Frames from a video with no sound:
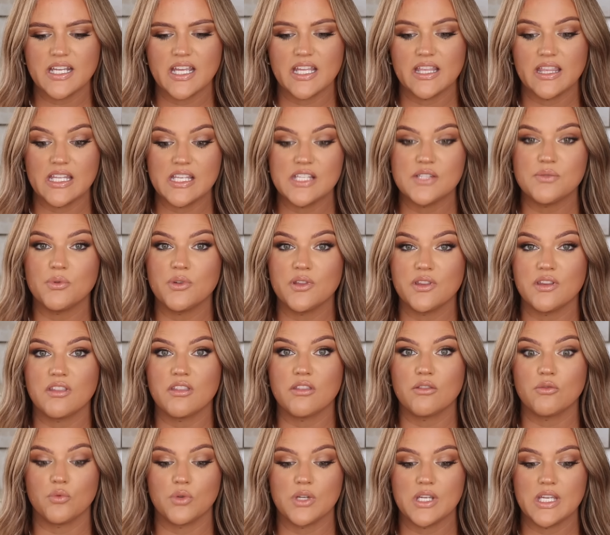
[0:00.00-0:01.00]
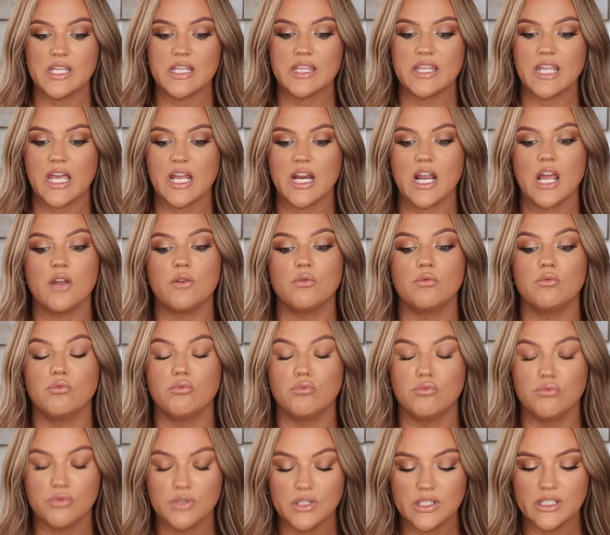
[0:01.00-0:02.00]
and these were the three that I
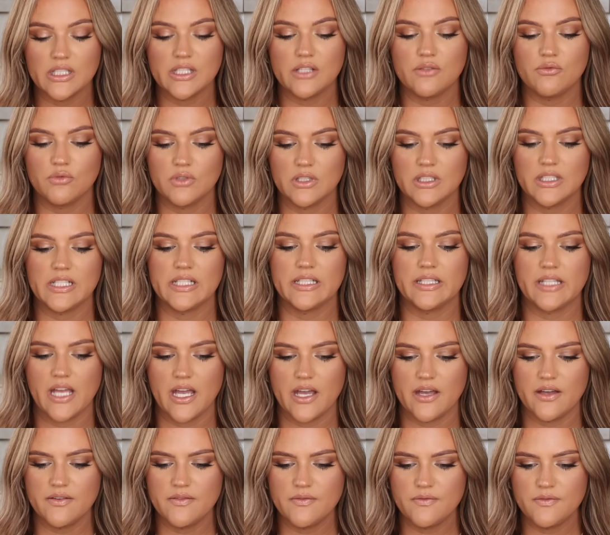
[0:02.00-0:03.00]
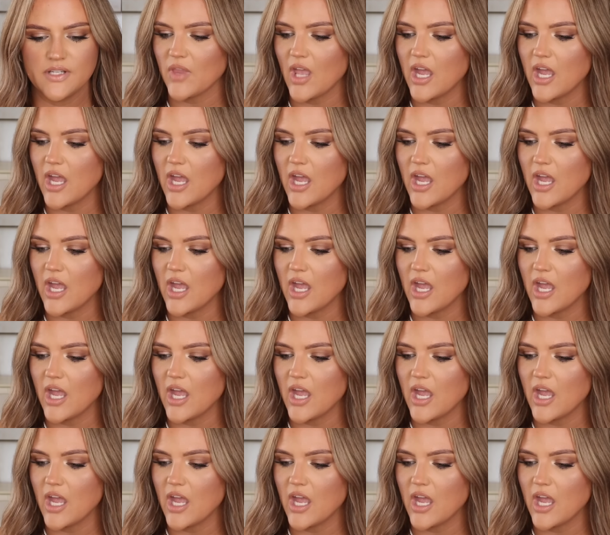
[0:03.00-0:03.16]
really, really loved.